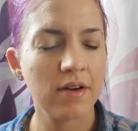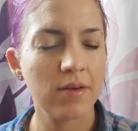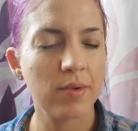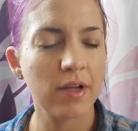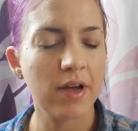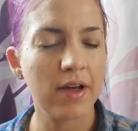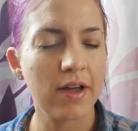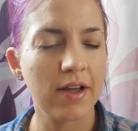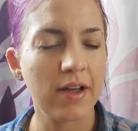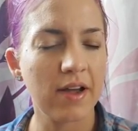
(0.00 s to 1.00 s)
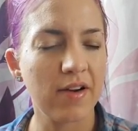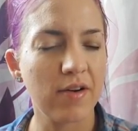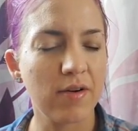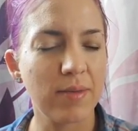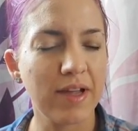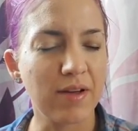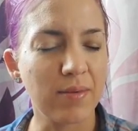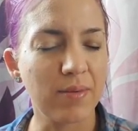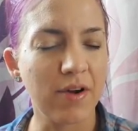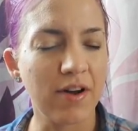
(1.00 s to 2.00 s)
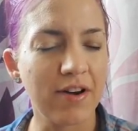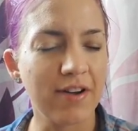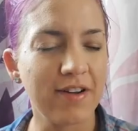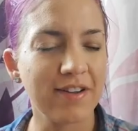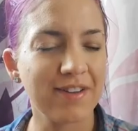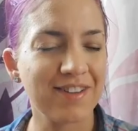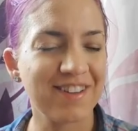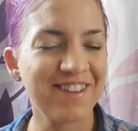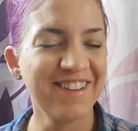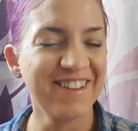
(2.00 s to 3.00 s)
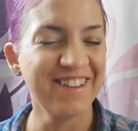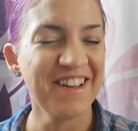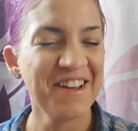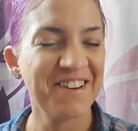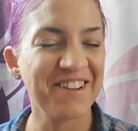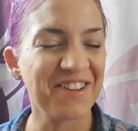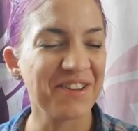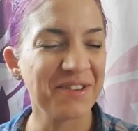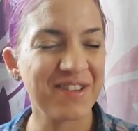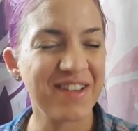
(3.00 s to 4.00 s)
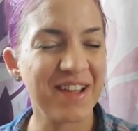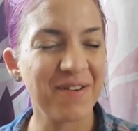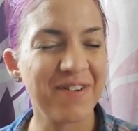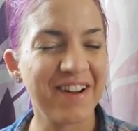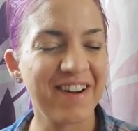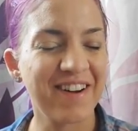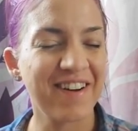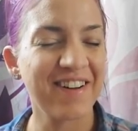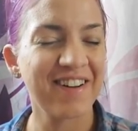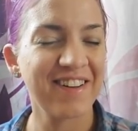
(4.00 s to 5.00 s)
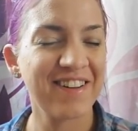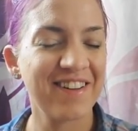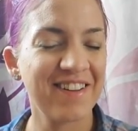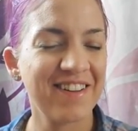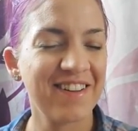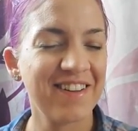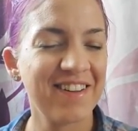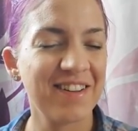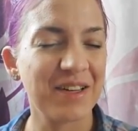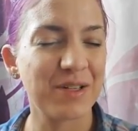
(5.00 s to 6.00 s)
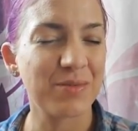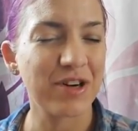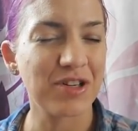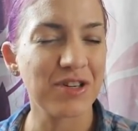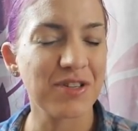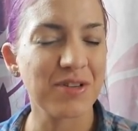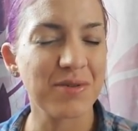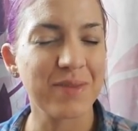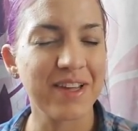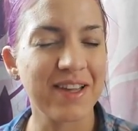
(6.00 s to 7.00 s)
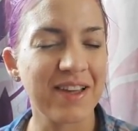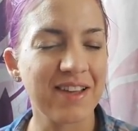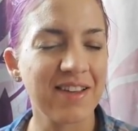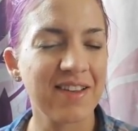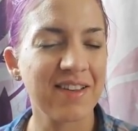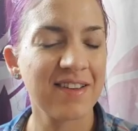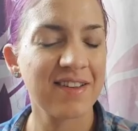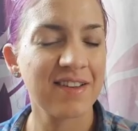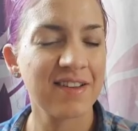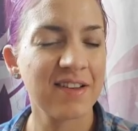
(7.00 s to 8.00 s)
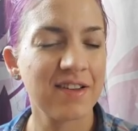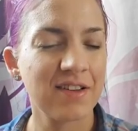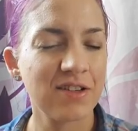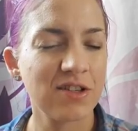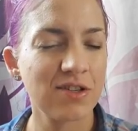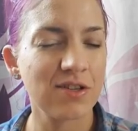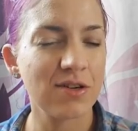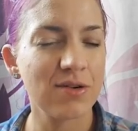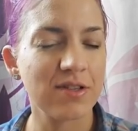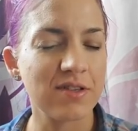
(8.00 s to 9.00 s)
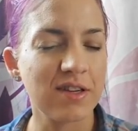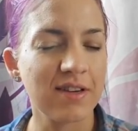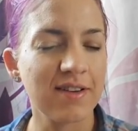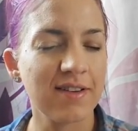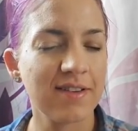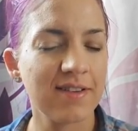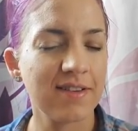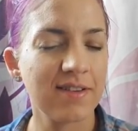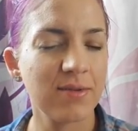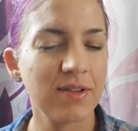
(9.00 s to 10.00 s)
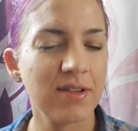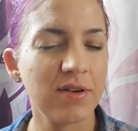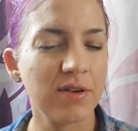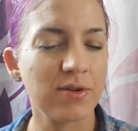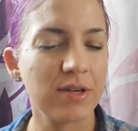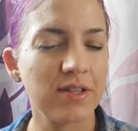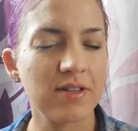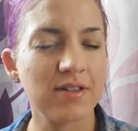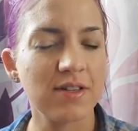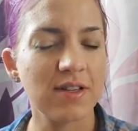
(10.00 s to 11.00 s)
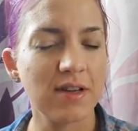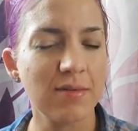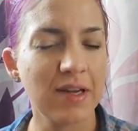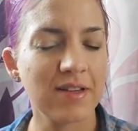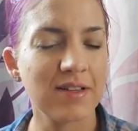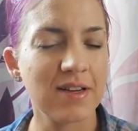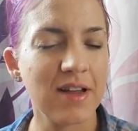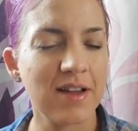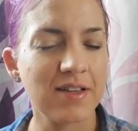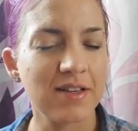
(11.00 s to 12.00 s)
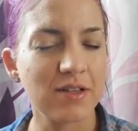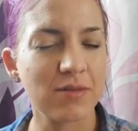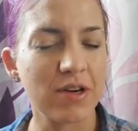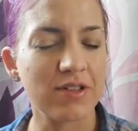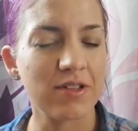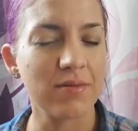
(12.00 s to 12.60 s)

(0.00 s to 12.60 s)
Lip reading: apply hair or makeup products, the clothes they wear, the expressions they're making. Just noticing what little choices did they make today to express